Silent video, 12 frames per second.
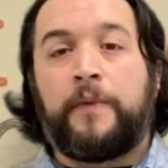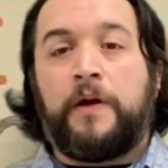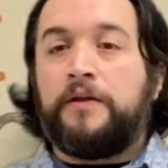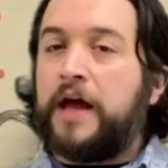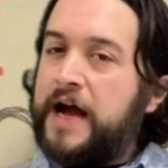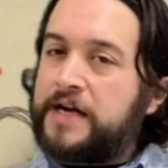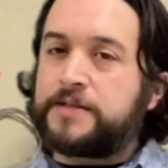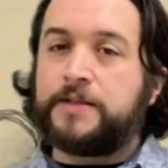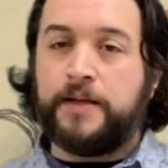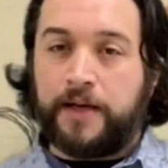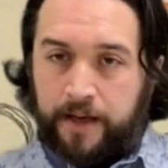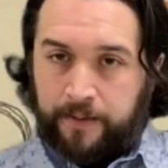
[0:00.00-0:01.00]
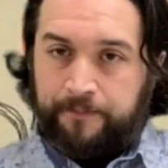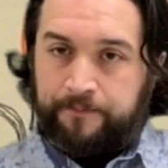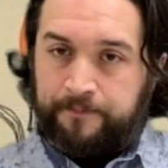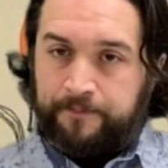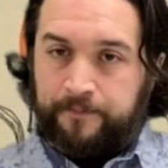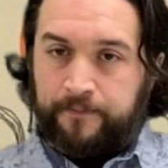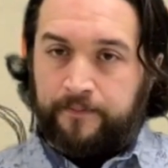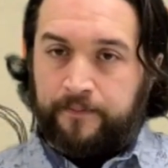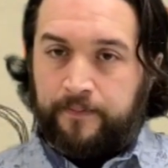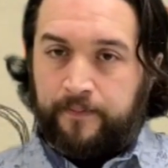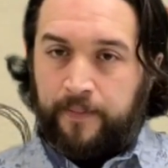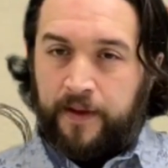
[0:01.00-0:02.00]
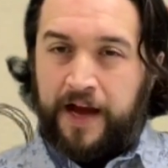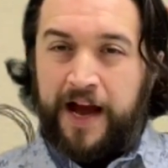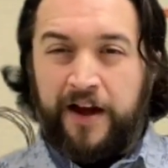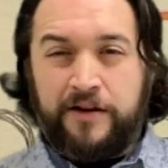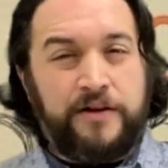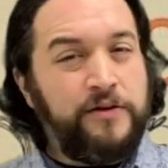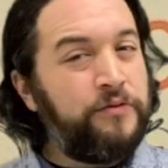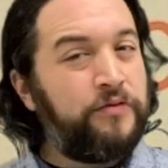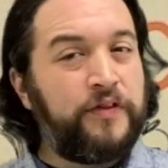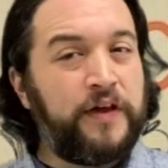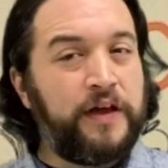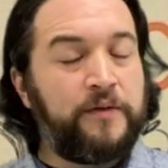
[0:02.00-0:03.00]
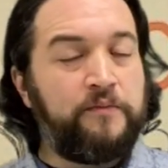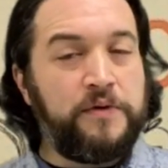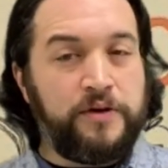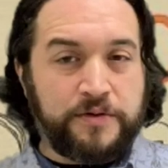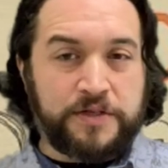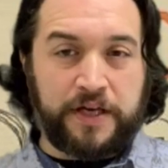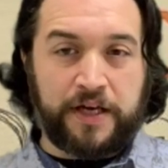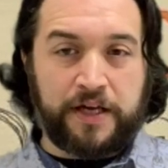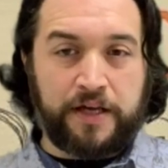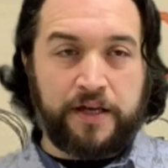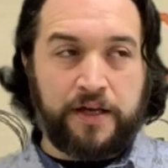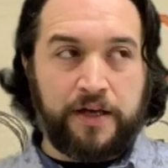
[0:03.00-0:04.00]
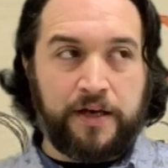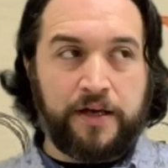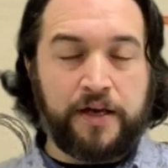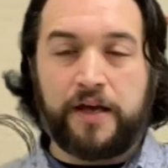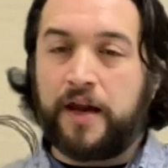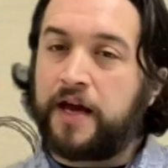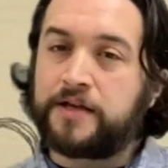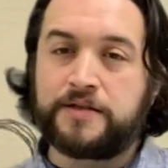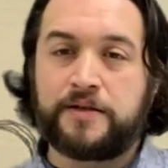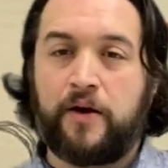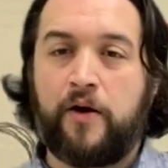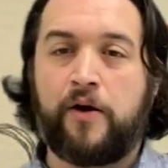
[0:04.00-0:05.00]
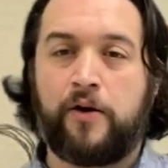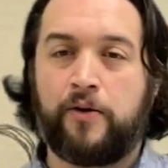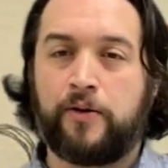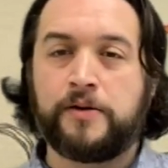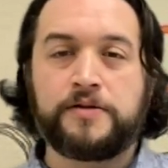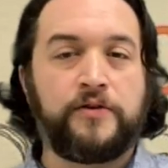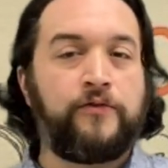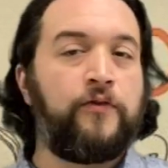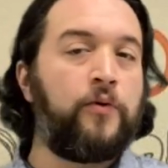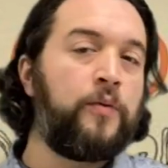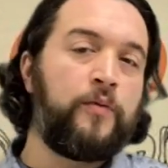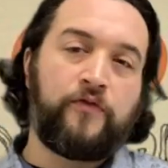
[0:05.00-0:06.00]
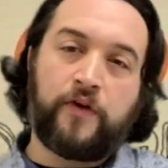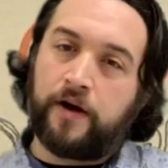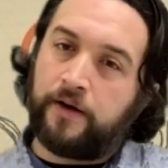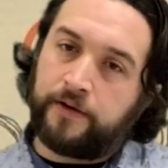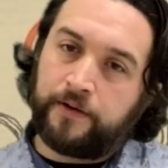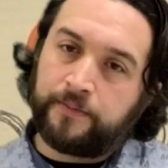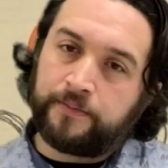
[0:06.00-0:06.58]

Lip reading: Last thing, how do you think music connects to art or is a form of art?